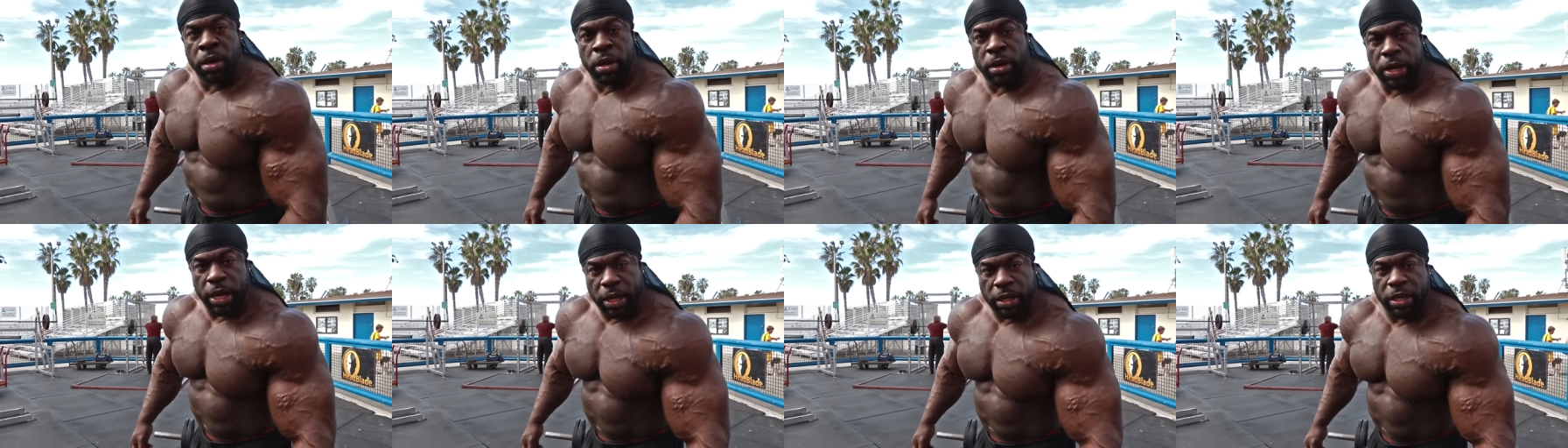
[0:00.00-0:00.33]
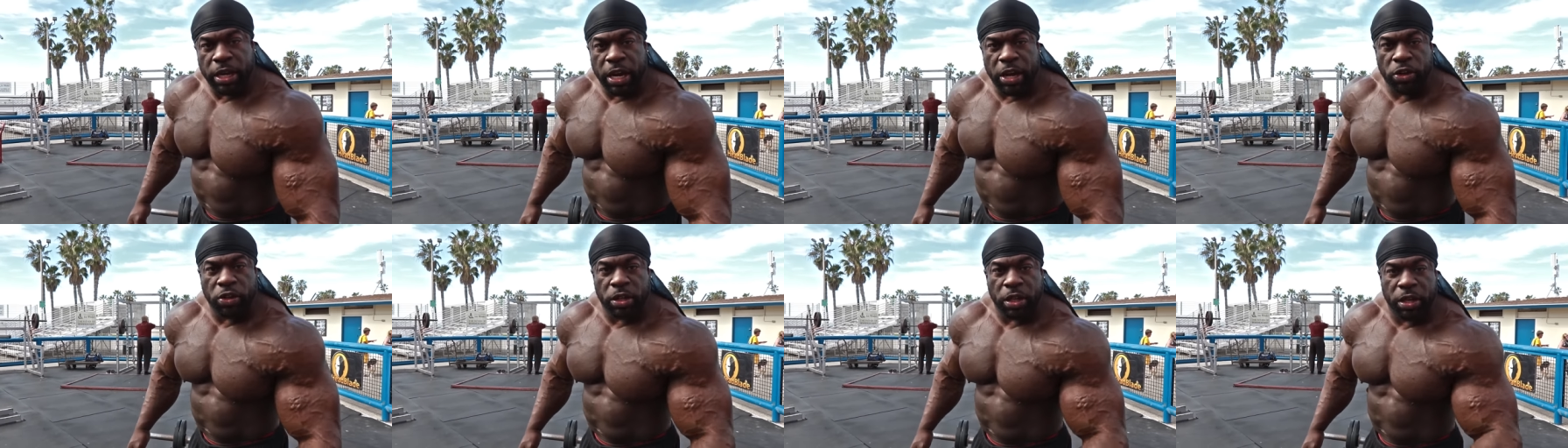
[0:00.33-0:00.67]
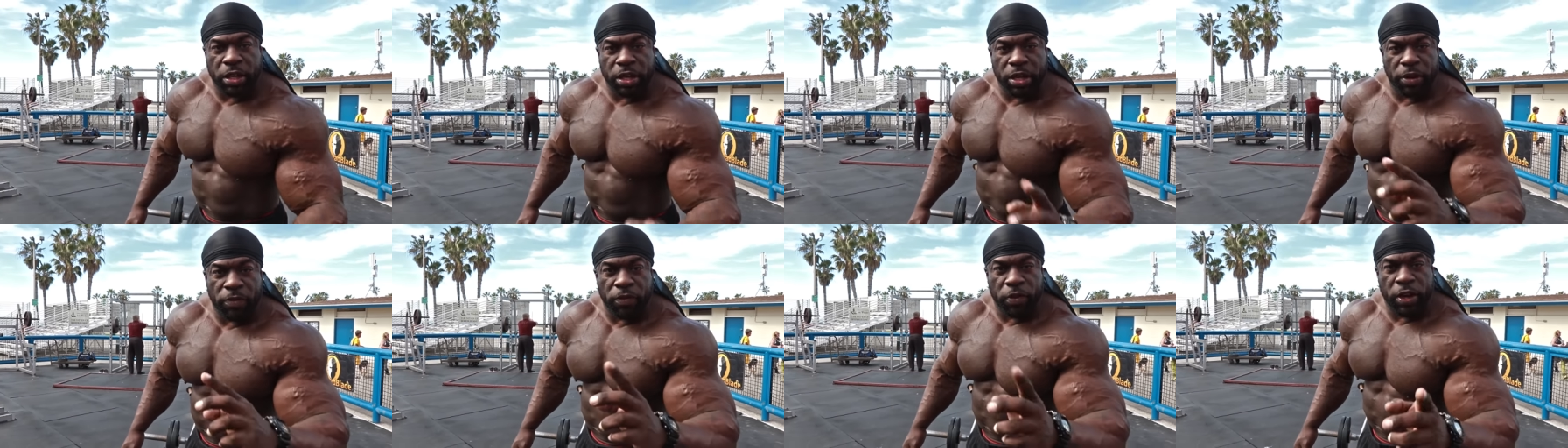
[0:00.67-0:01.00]
That's healthy,
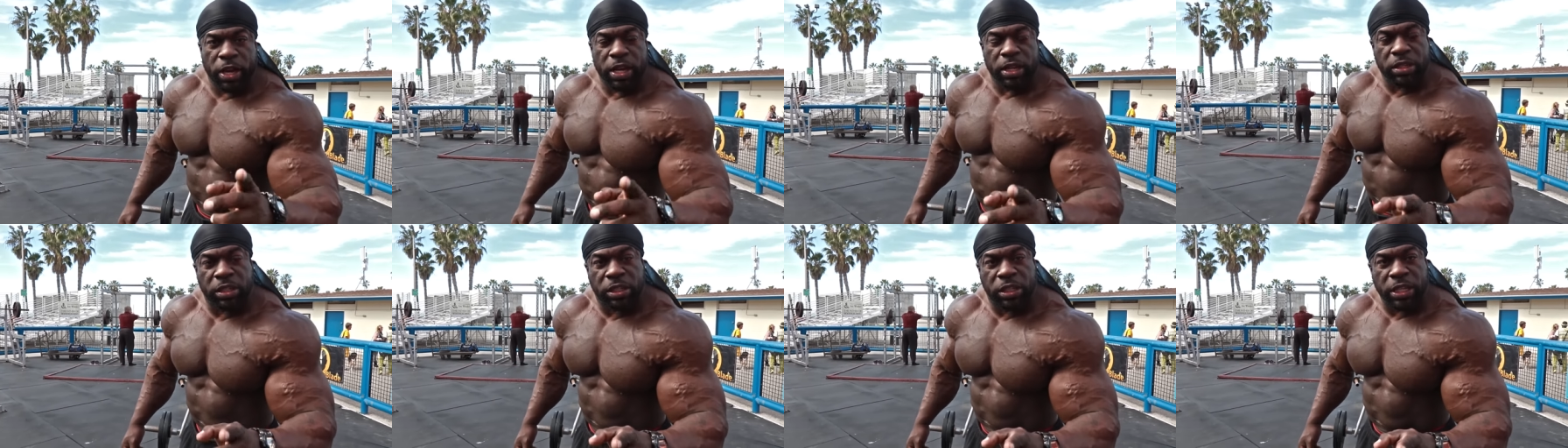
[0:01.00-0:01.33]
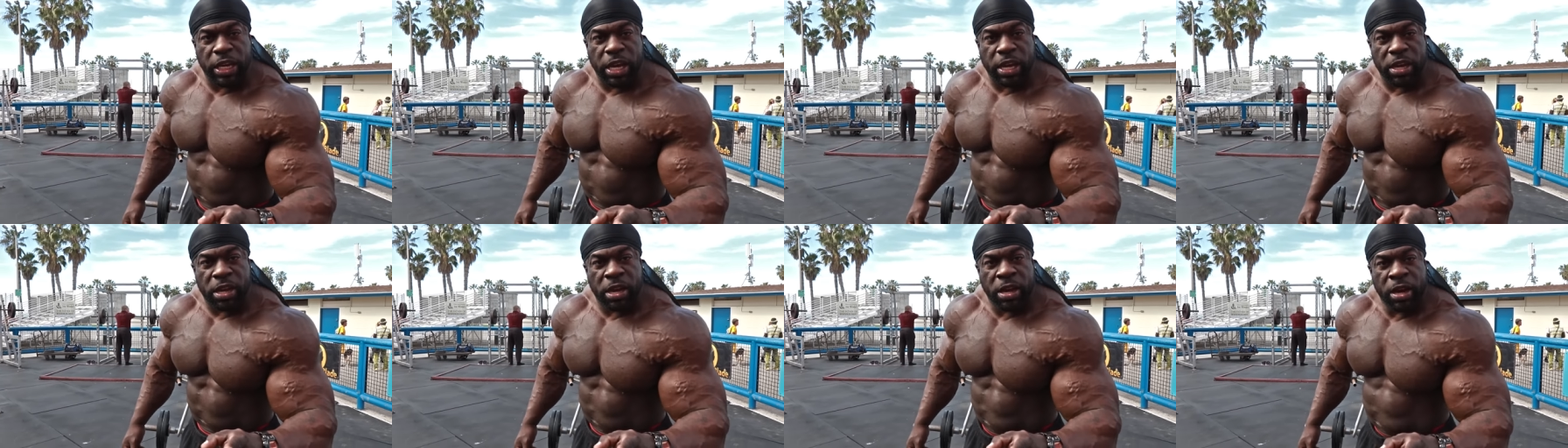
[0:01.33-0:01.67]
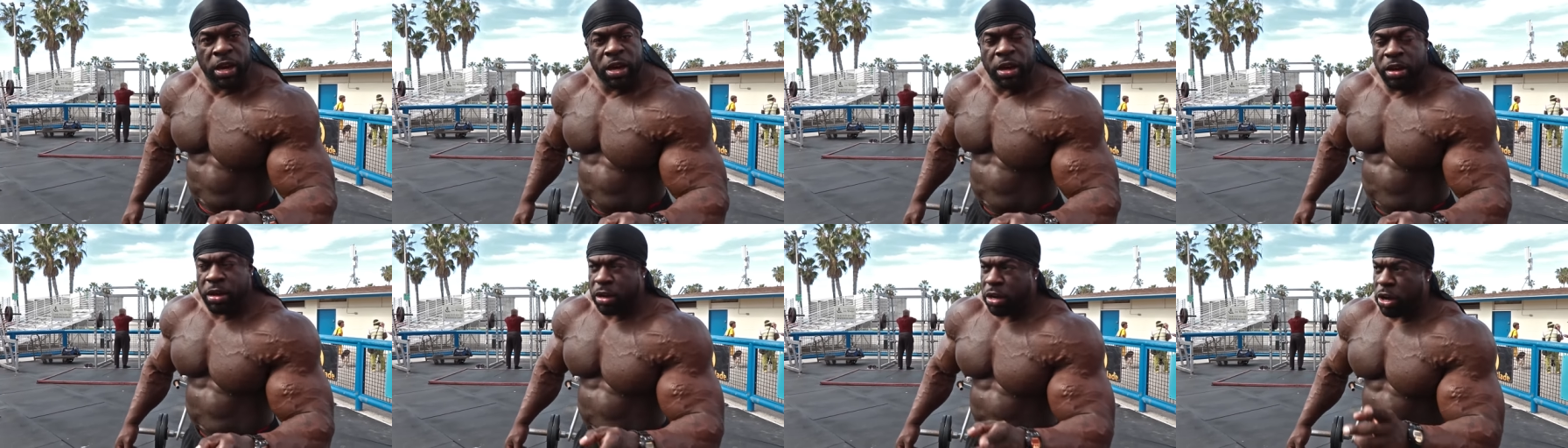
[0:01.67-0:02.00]
because if you get sick,
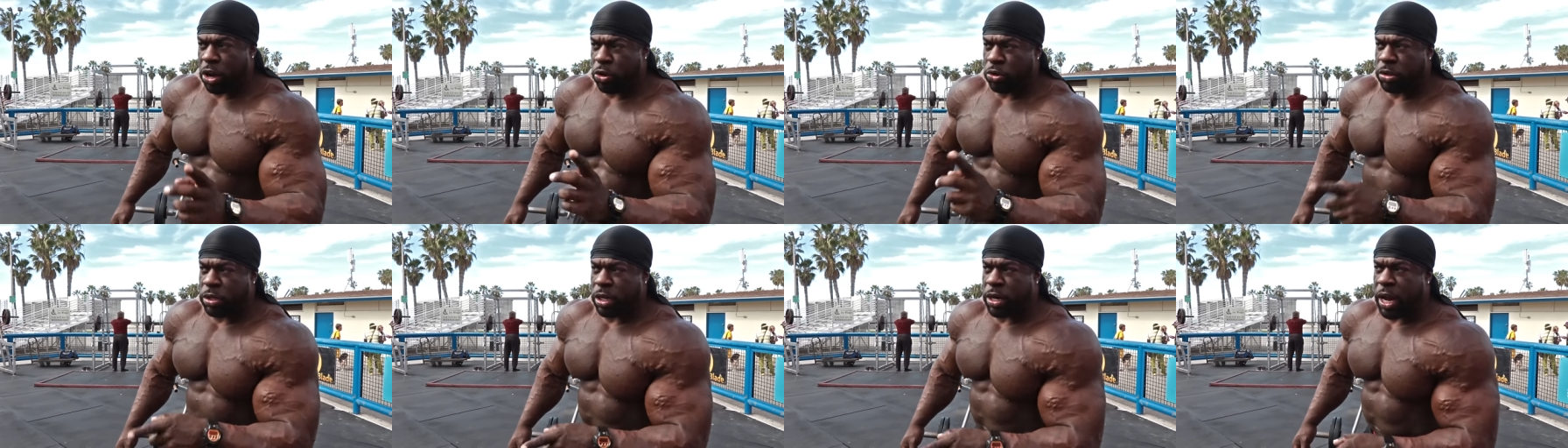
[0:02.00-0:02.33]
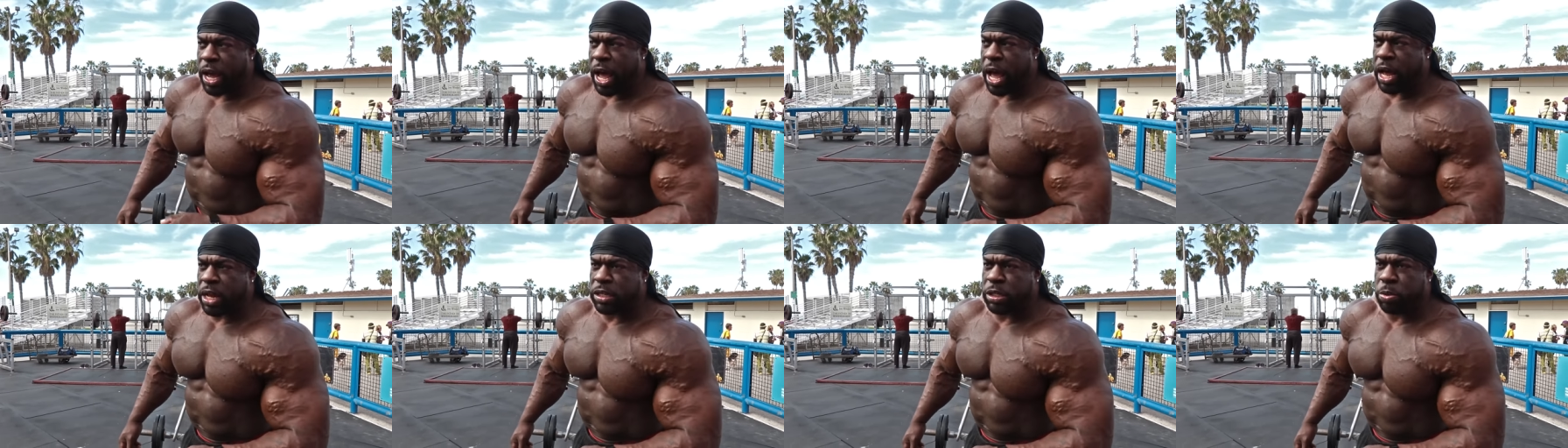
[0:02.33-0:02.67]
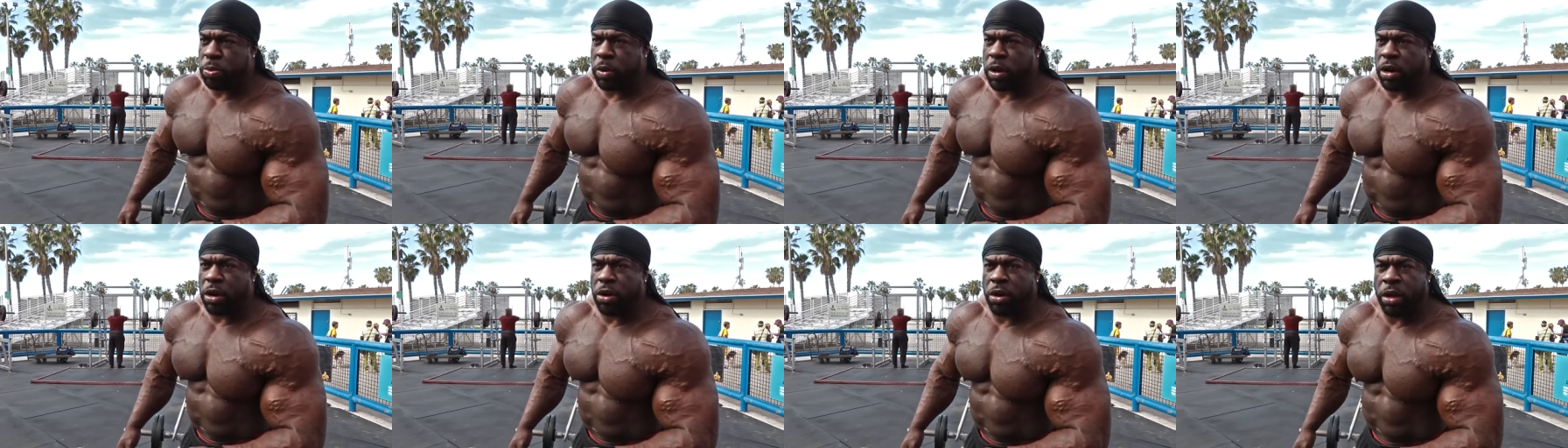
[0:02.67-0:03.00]
go to the
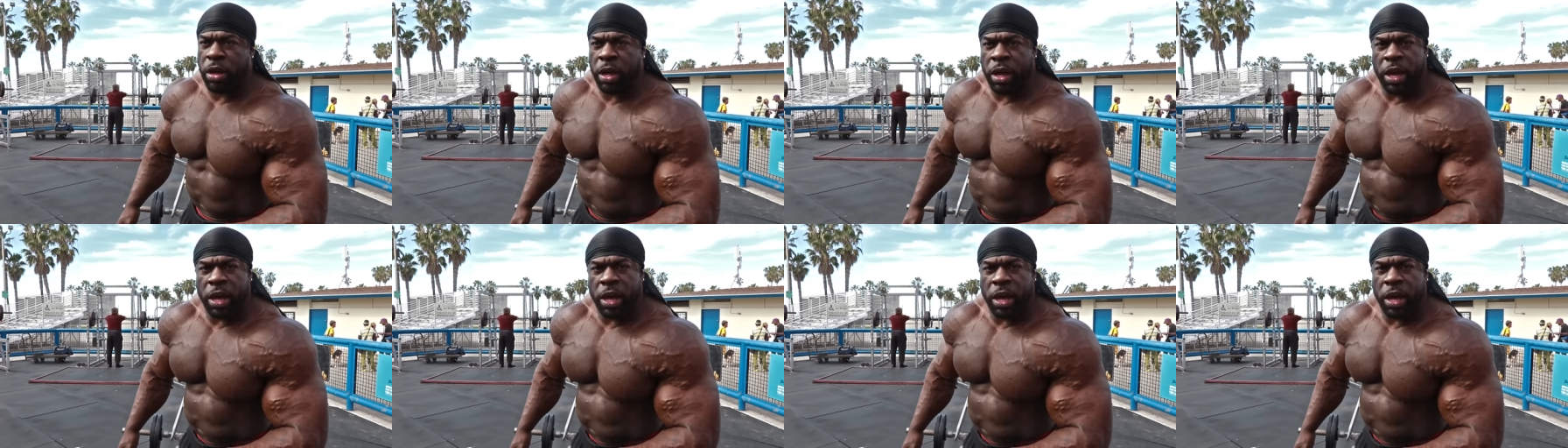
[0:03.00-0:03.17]
hospital.